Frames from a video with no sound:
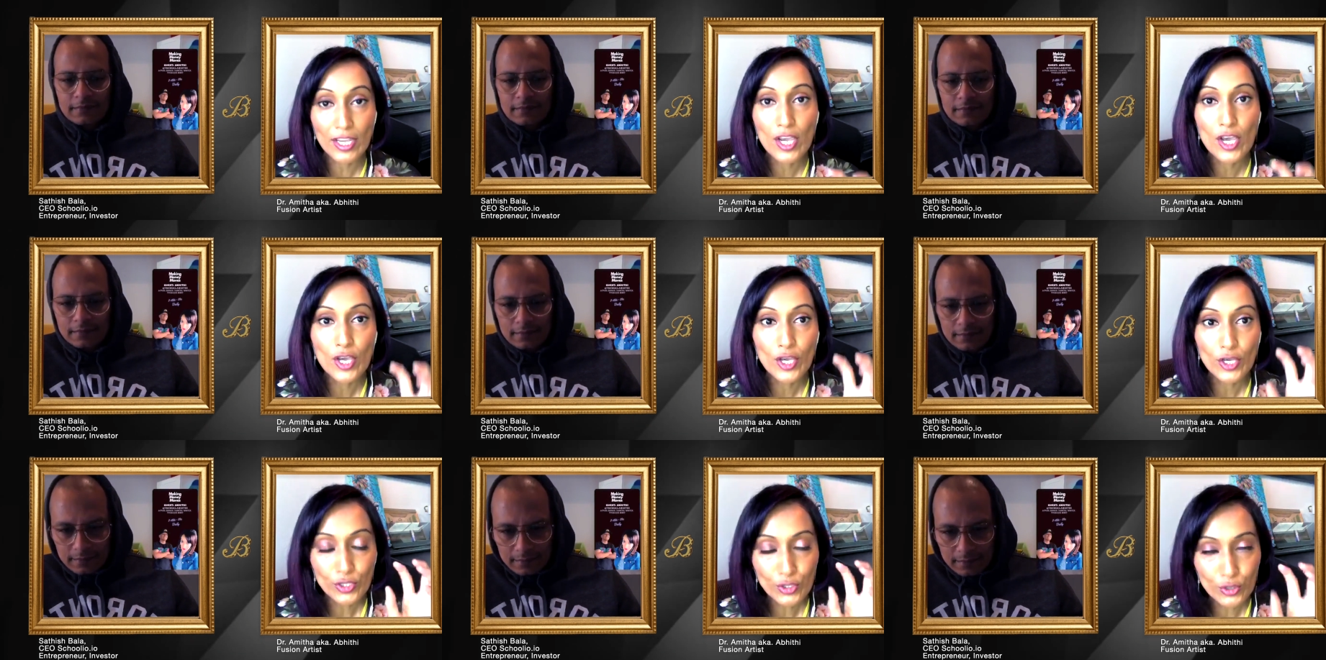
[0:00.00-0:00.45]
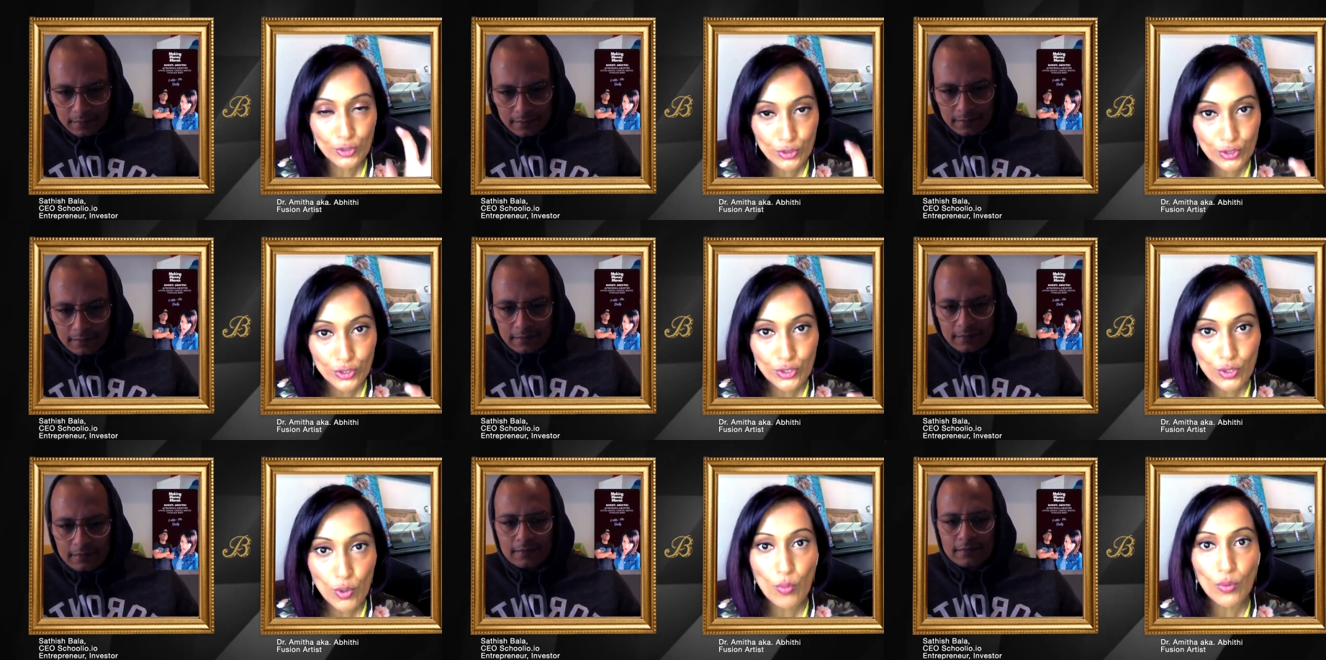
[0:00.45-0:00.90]
Speaker 1: you
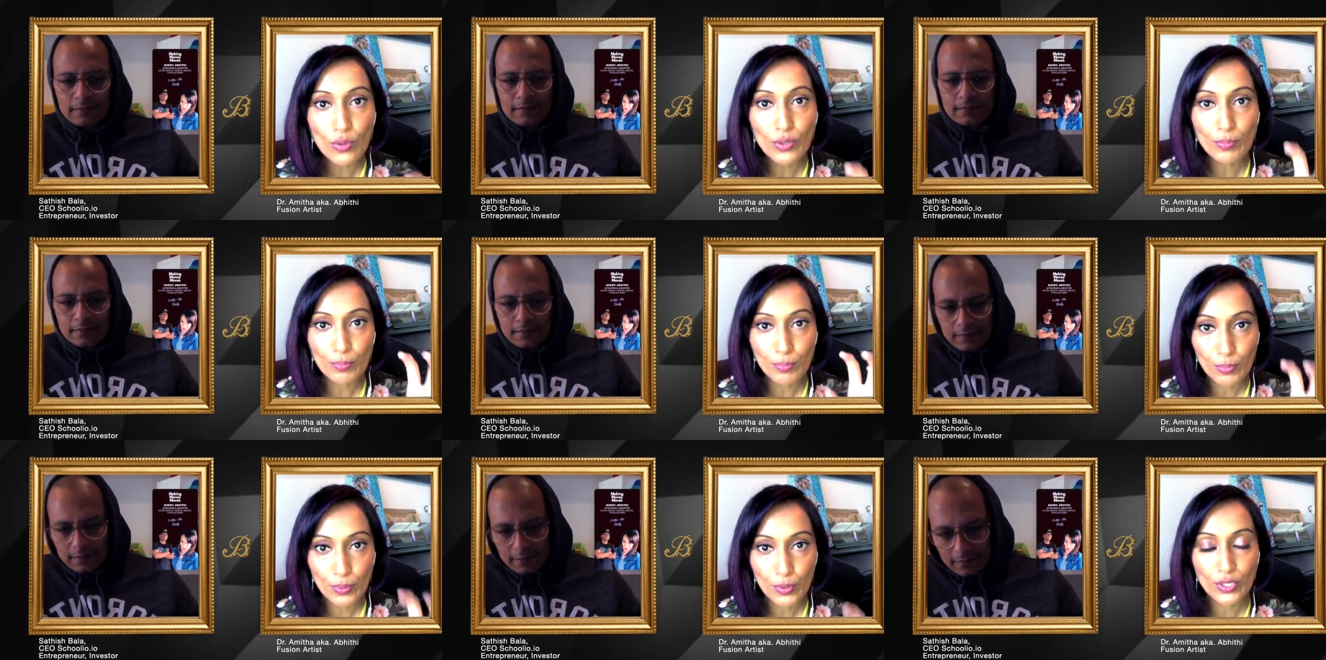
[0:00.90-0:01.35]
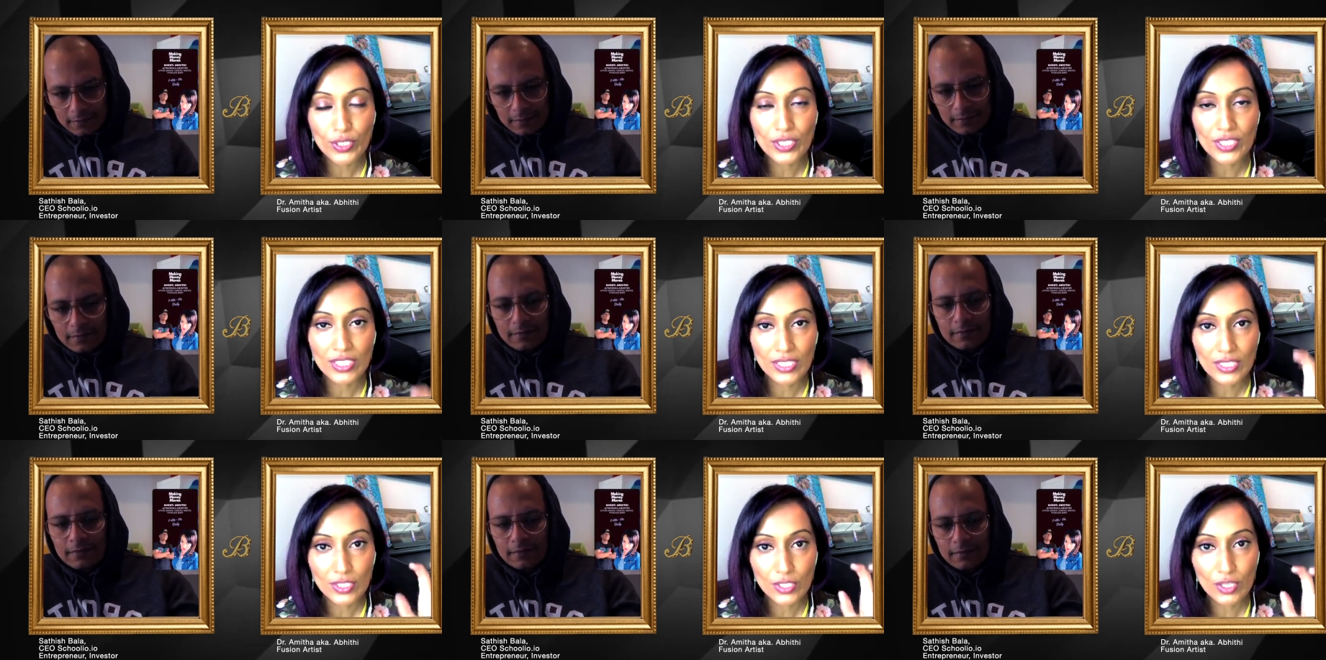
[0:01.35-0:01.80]
don't put
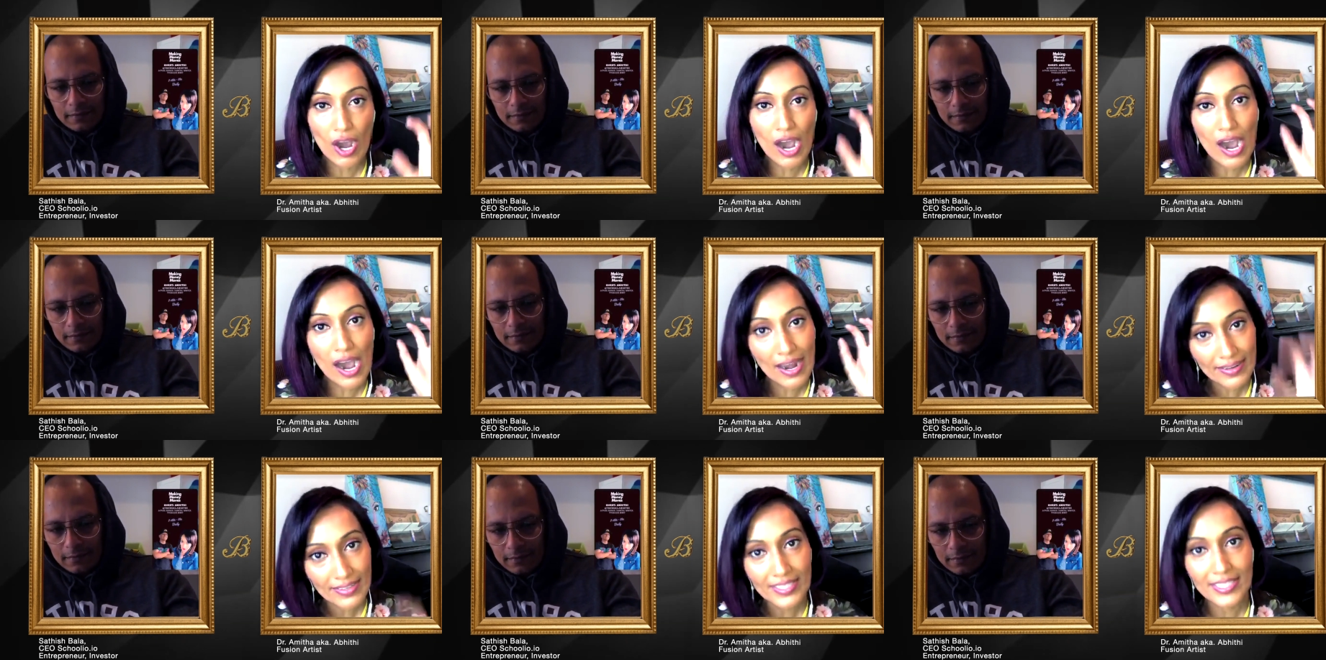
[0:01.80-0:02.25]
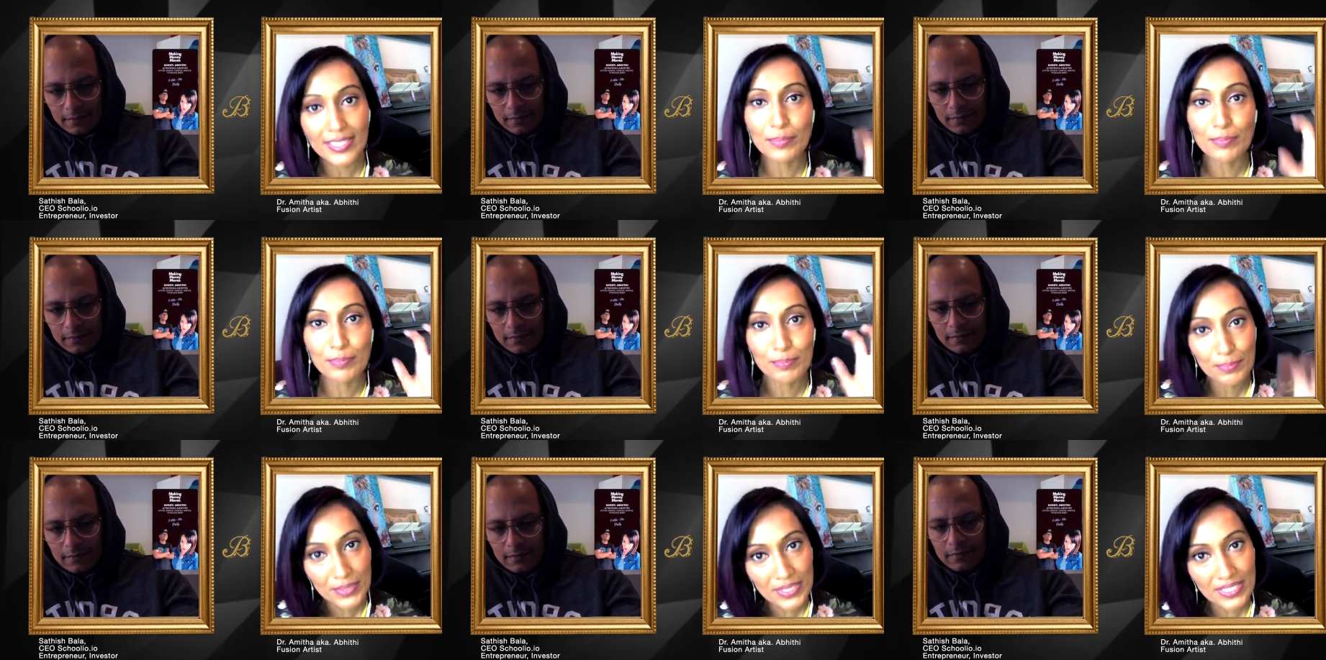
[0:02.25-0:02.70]
your
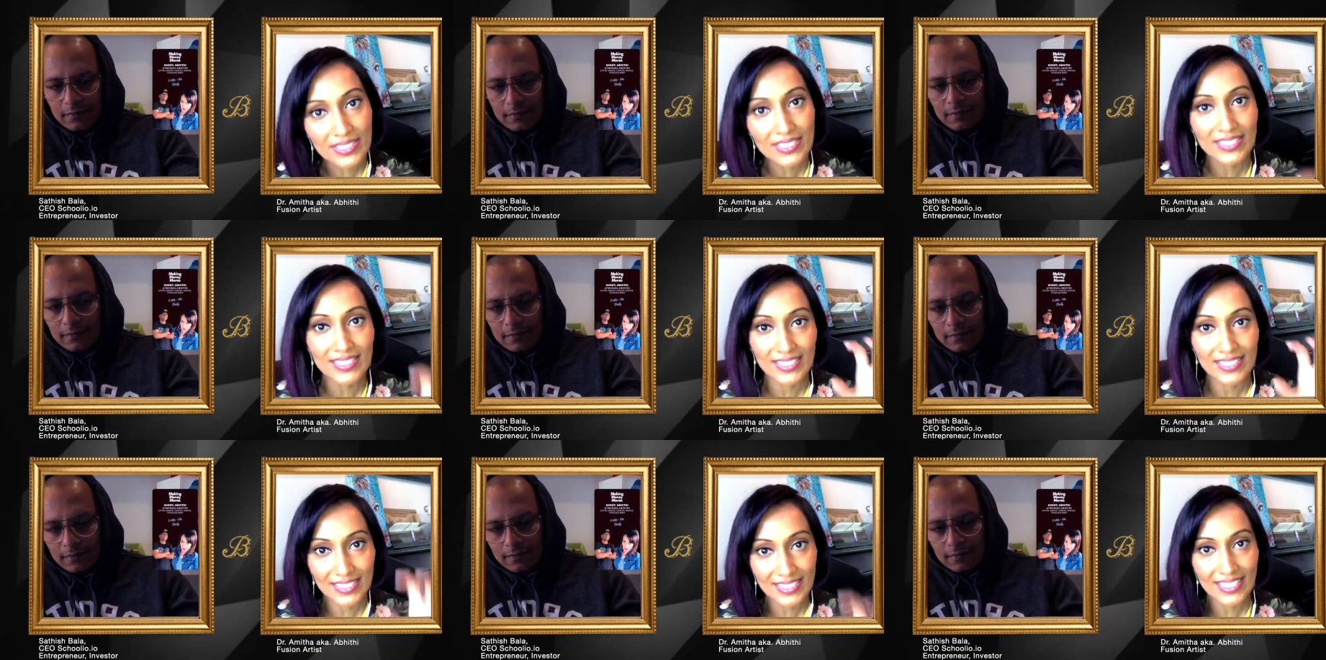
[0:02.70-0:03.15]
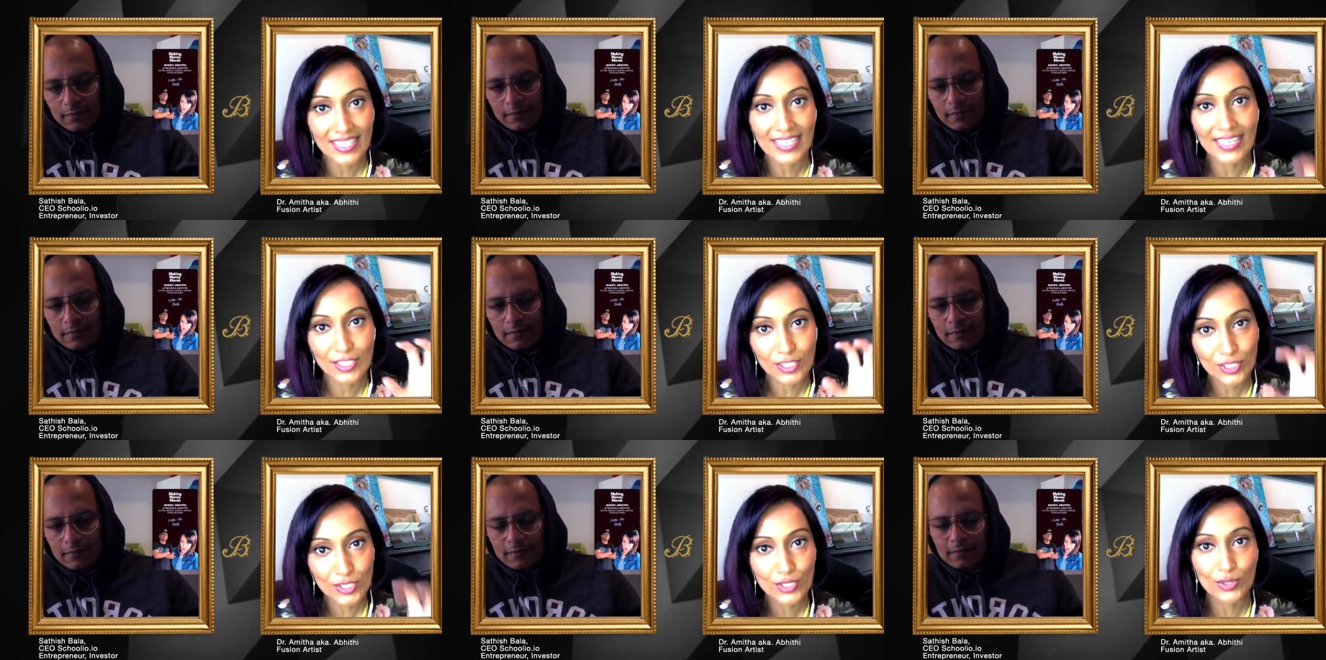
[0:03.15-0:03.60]
100%
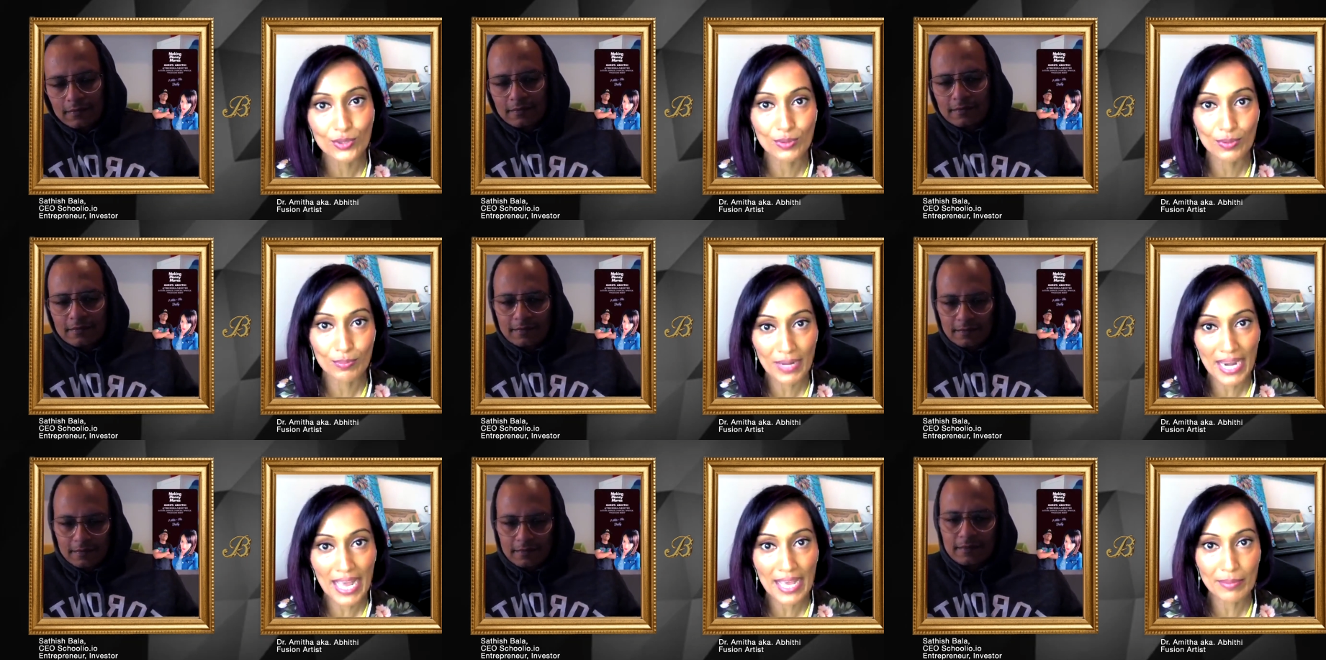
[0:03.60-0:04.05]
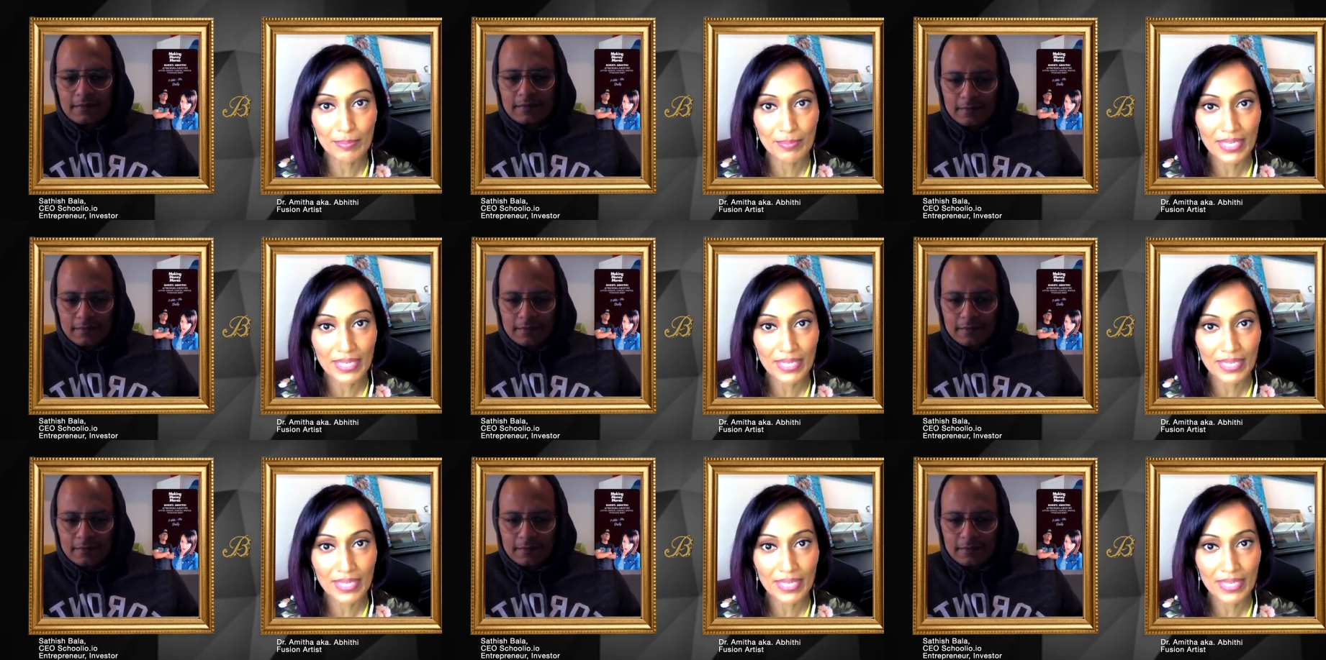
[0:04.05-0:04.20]
into plan B.